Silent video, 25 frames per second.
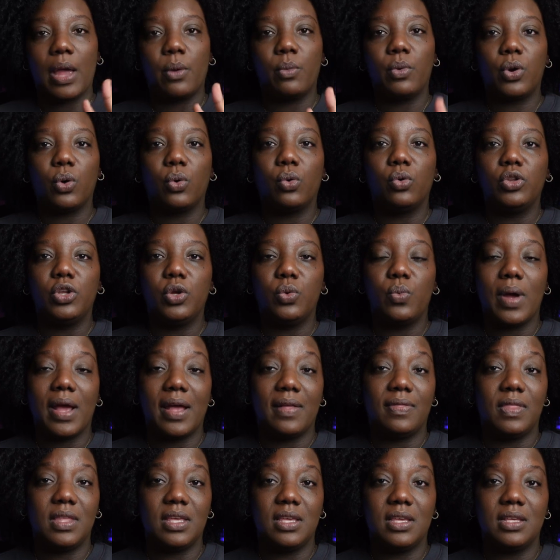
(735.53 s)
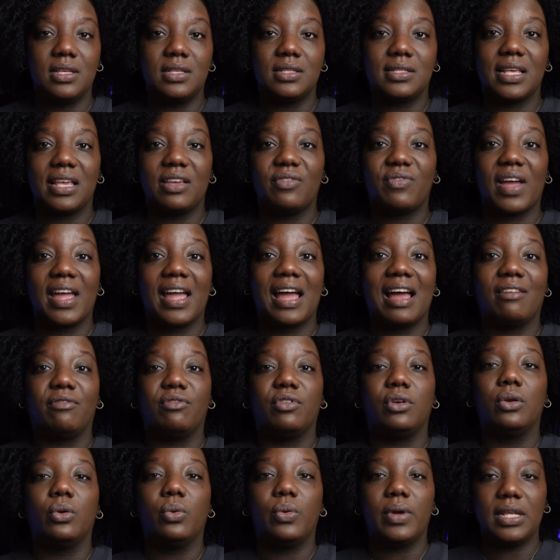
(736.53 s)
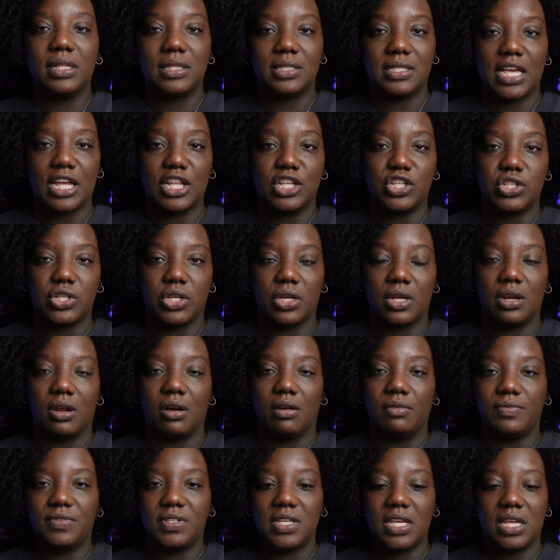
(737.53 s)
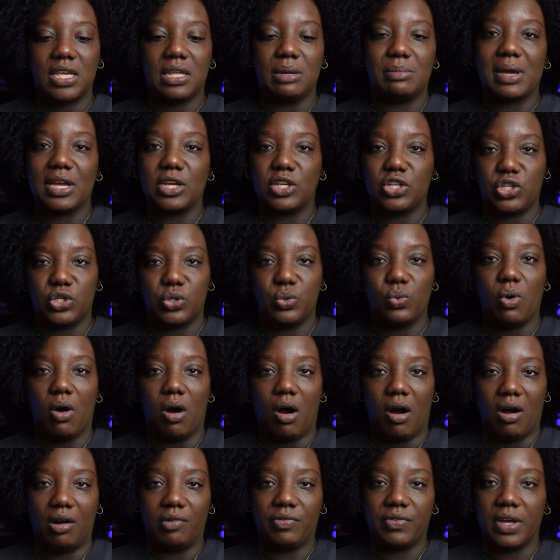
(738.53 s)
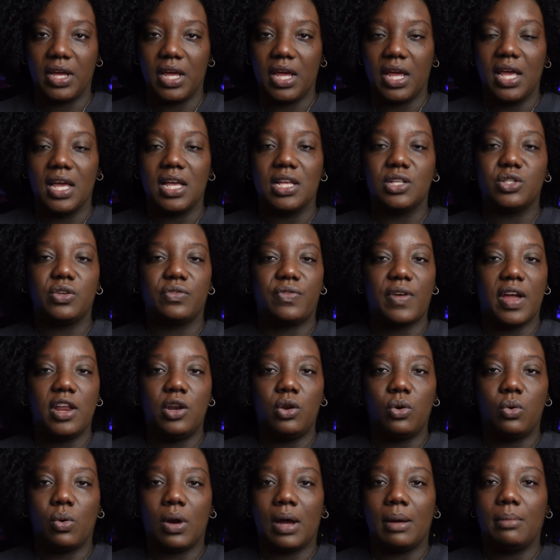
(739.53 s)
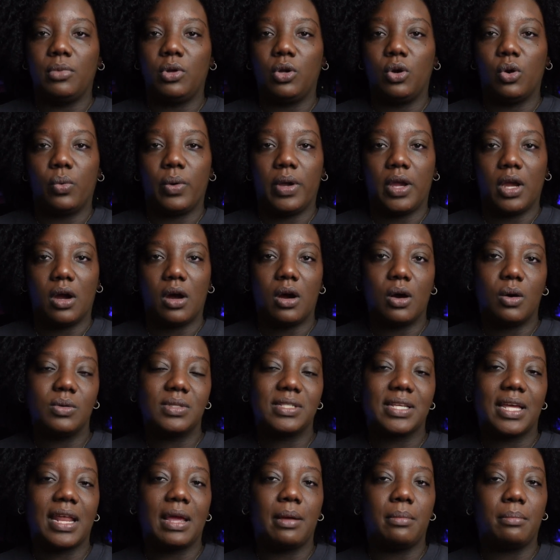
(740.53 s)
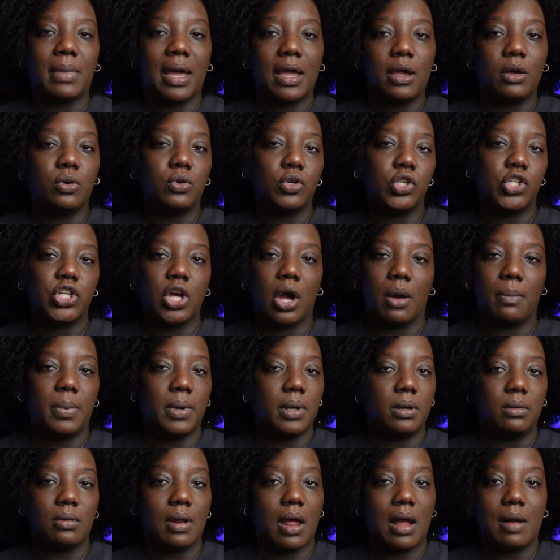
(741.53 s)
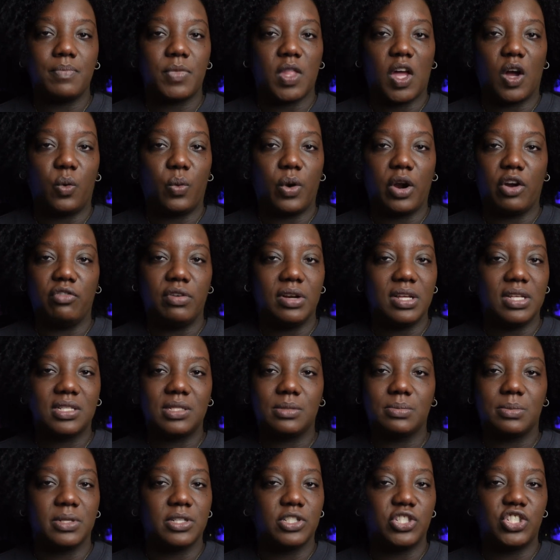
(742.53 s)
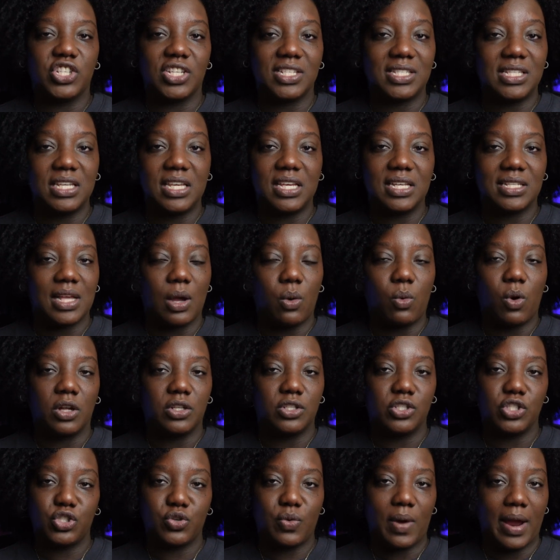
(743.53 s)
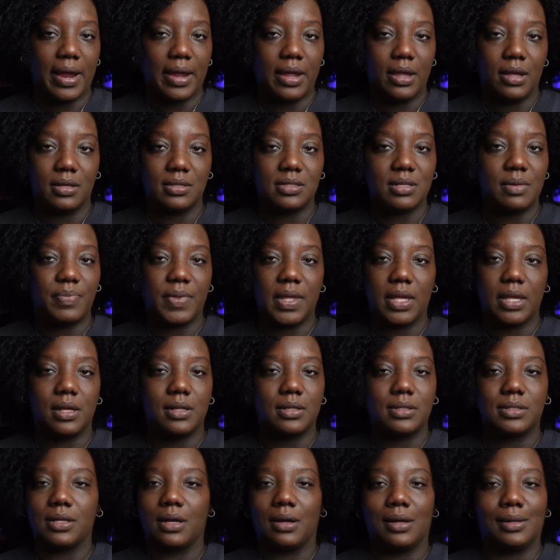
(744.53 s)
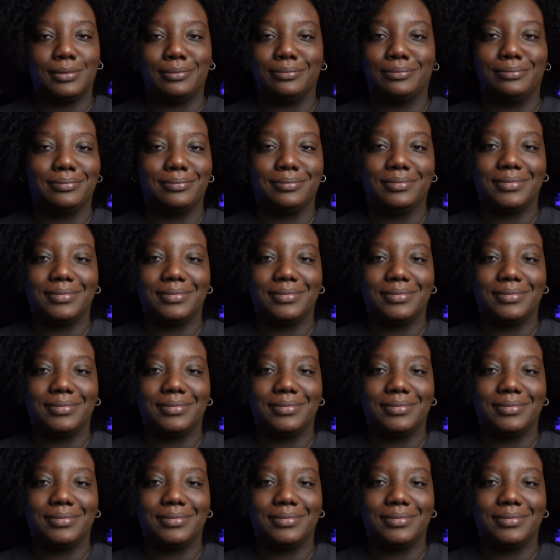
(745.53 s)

would only wear these if I have no intention of taking my shoe off. So if I know I'm going out and I might go shopping, I'm not wearing this, because just in case I want to try something else on,